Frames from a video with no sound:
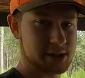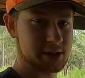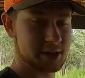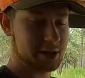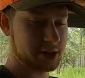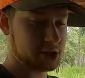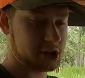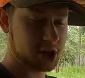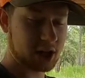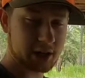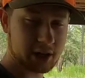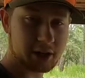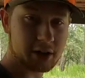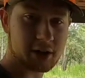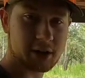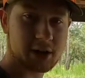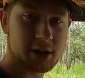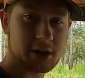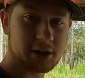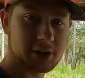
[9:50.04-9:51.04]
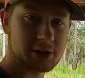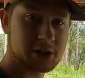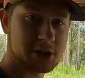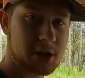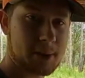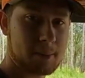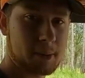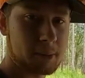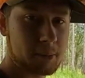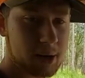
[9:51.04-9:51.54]
uh, the John Deere
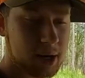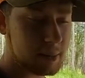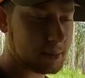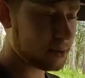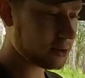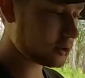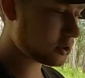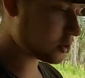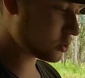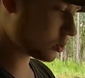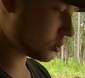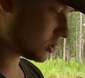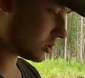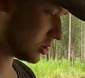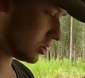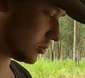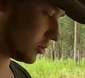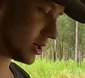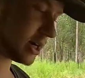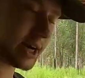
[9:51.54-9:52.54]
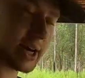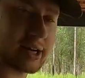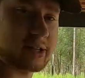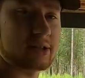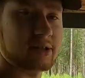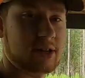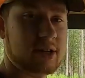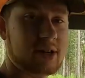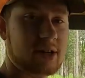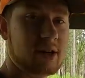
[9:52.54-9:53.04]
dealership in Bainbridge, Georgia, were
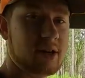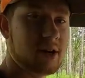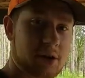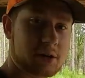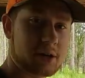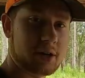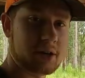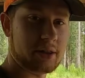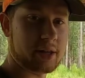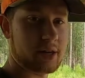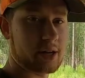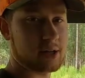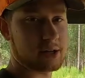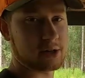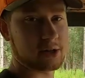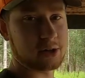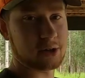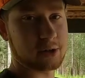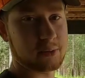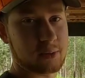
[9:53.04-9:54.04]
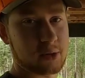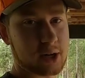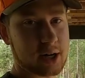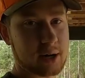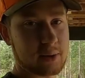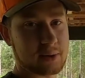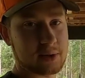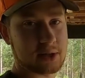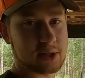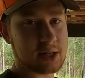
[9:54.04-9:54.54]
excellent. Walked in there, told them what
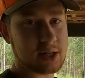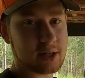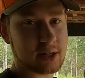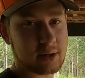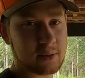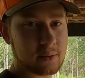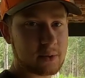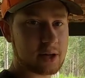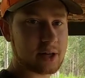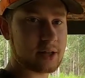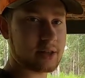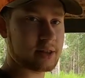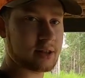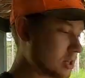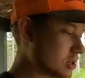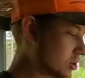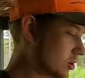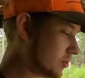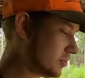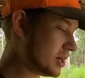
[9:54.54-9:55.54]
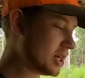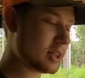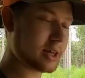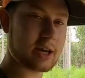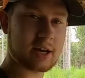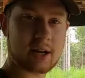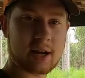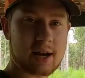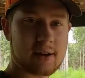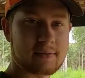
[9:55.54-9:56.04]
I was dealing with. He told me
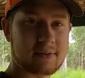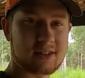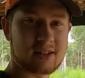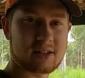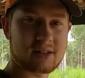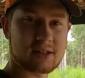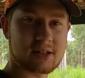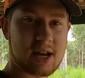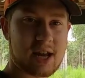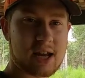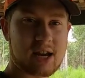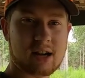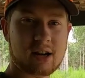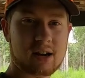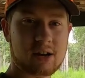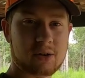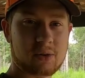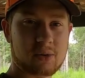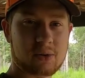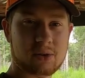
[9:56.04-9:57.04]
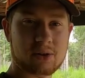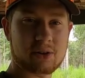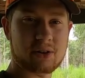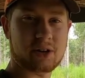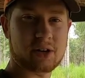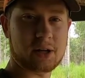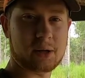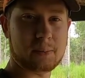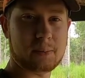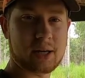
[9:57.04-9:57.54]
they'd have a stake on order
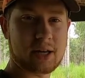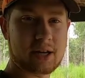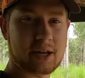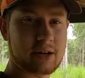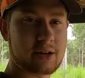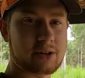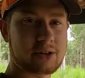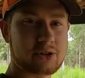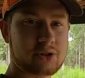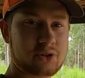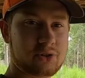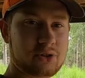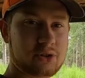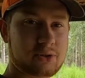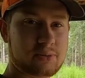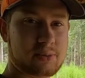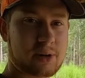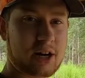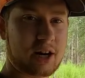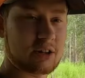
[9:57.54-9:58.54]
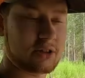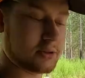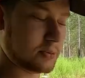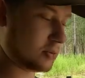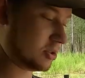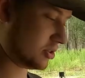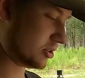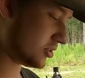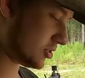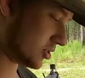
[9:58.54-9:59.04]
and it'd be here as soon as
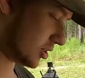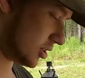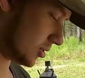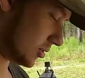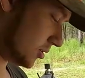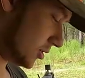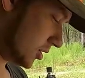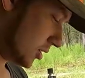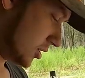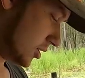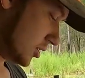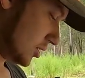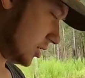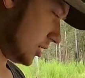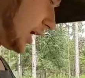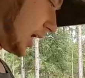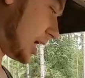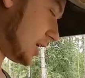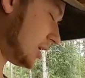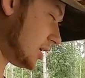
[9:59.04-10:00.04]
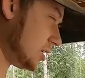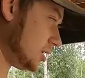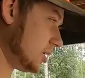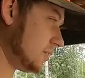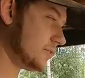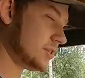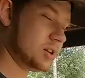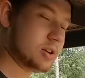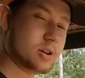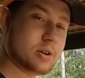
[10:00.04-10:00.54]
possible. So I didn't
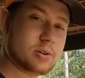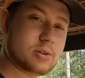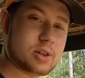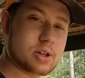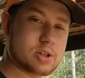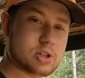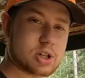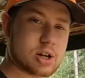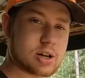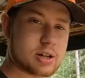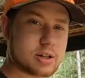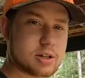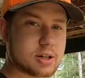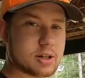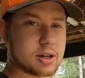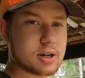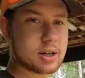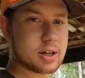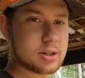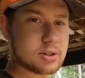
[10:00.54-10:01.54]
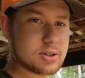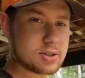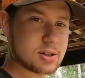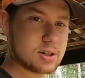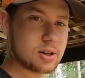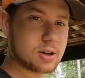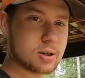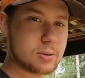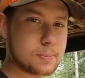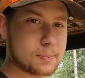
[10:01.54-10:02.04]
even know that John Deere had
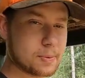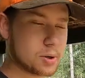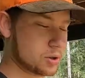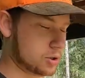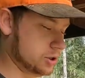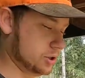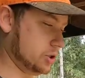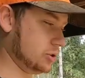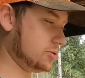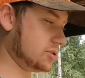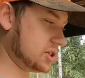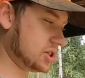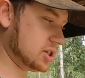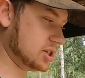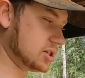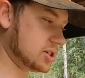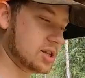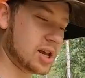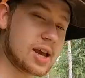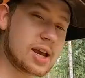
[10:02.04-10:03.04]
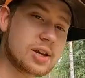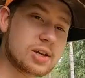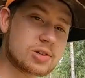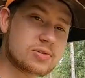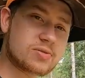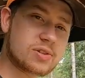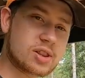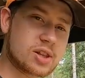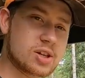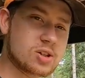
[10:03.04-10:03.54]
still produced the
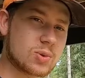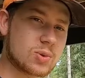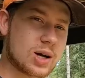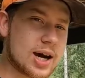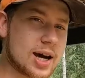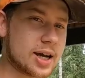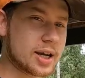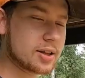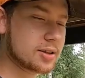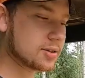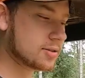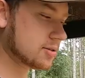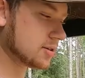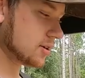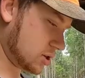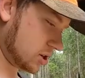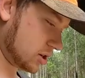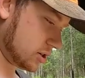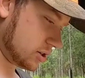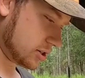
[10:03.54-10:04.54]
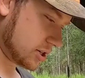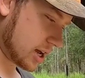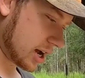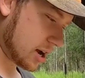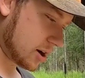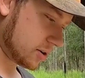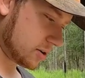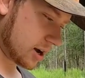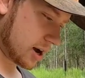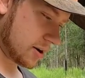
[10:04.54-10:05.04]
stakes for wagons. Turns
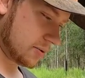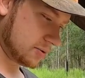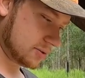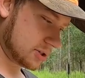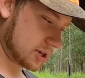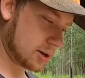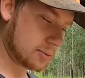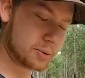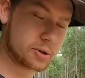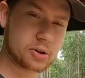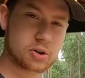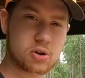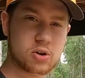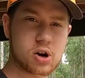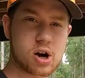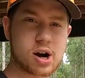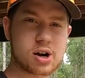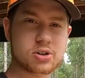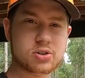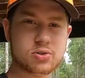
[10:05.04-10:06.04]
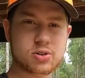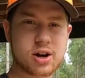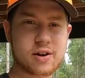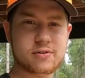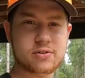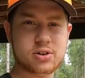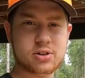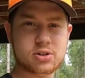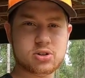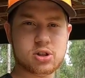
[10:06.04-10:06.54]
out I was able to
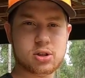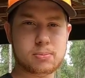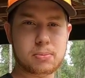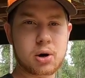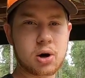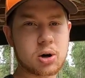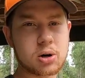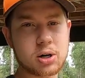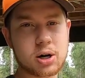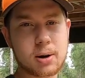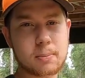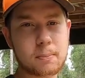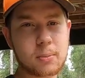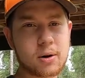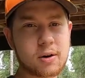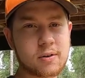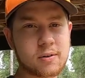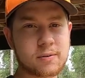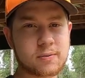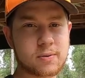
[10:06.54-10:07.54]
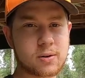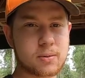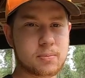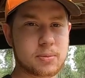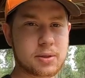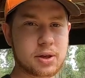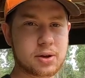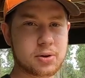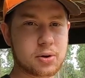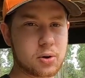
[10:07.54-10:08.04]
cross-reference the part number
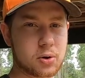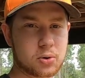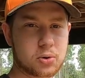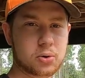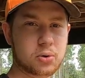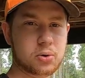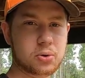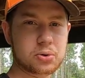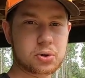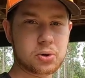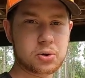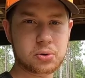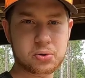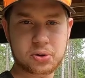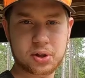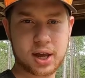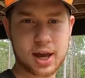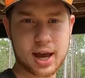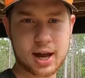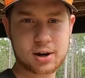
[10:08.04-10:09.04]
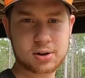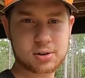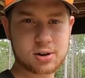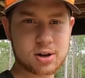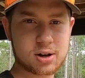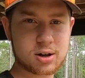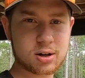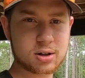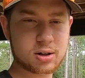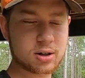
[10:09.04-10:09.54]
from the old, old
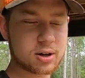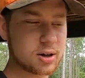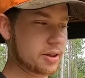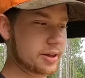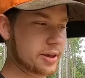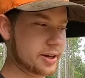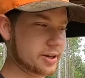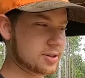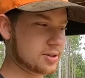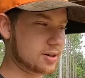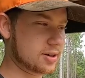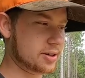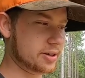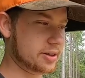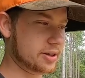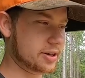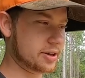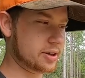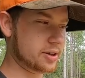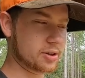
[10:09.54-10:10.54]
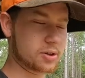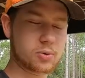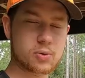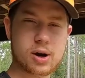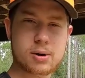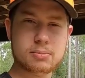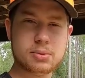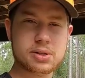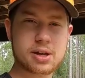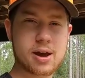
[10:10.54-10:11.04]
catalog that that's on the, the
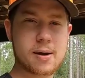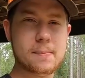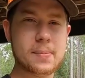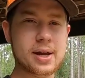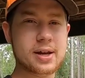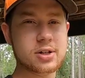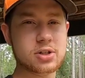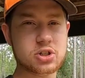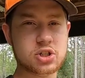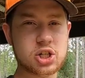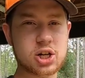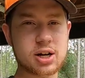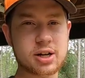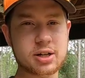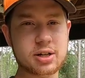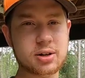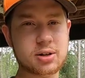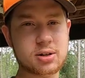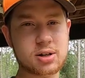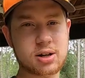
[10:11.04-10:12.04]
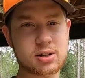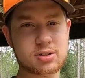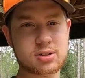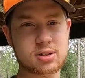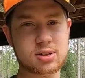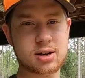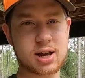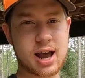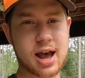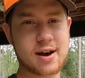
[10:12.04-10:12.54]
website because John Deere
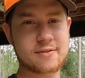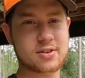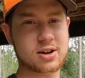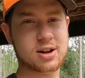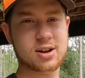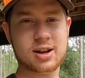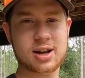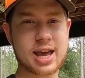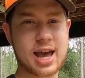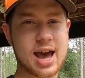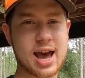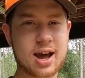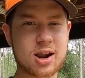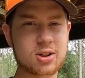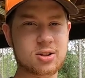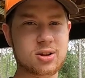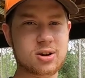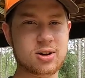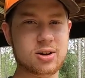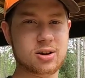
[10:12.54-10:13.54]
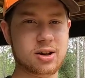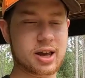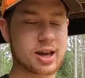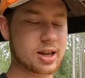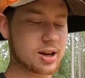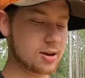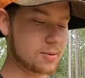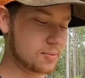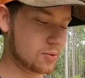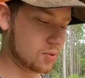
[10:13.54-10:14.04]
doesn't have a catalog
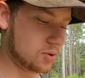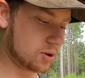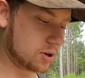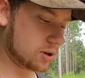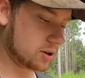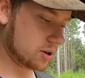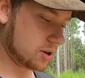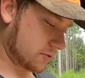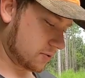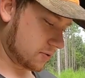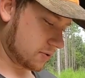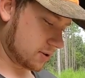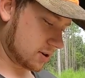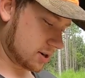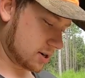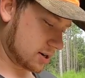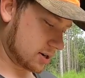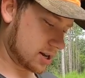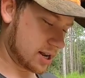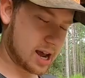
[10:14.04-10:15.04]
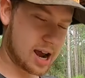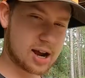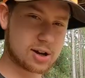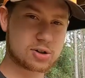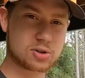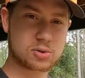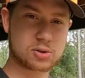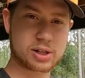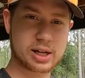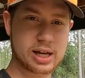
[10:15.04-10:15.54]
anymore for uh, an
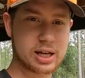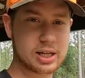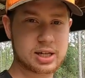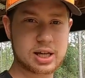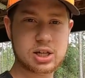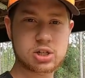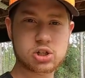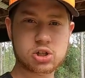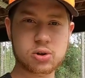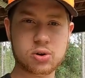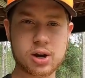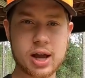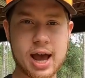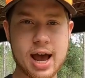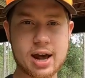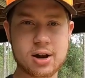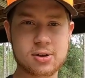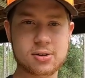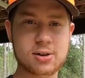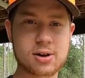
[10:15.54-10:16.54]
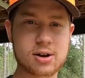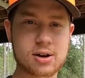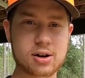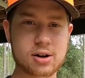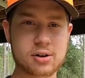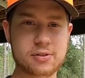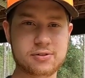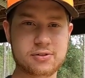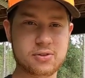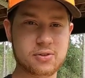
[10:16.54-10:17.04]
actual like digital
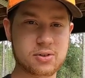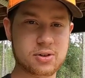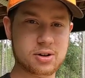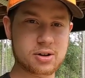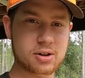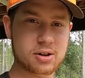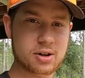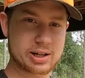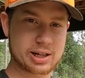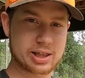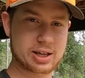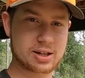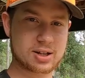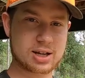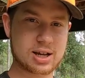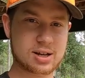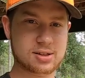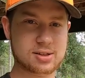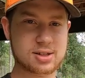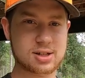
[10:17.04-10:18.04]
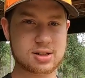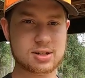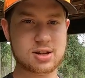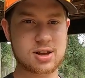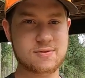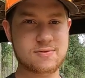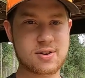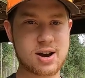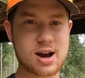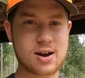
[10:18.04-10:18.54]
catalog for uh, the
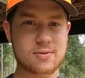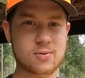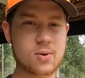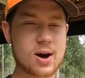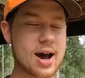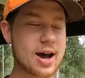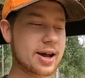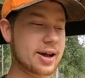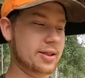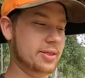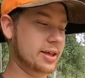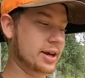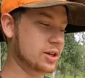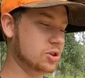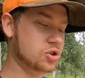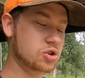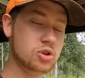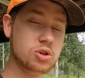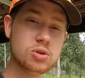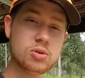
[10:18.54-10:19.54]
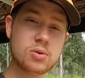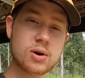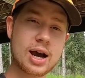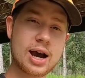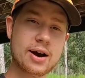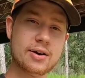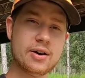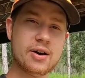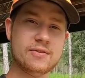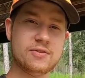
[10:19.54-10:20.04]
1065 wagon. They do,
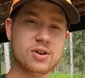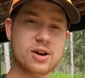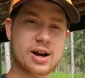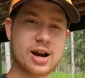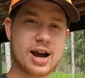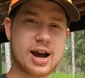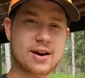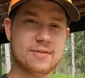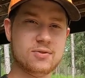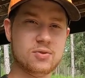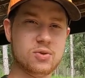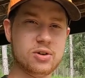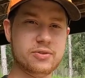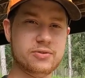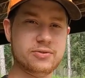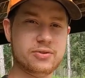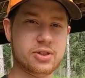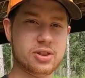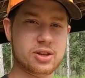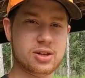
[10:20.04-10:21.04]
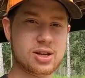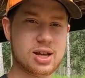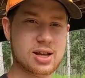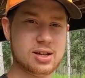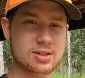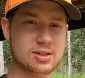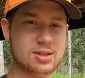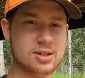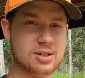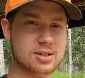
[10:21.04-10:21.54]
however, have one for the
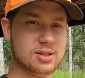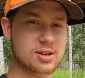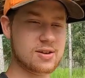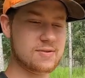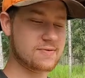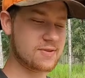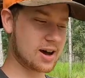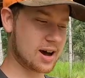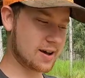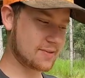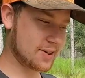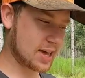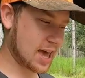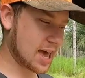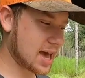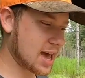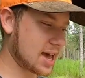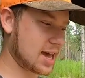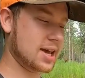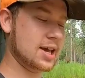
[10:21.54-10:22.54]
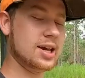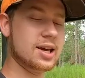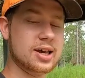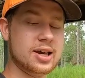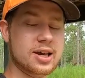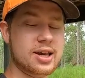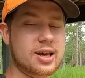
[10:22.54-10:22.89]
1065A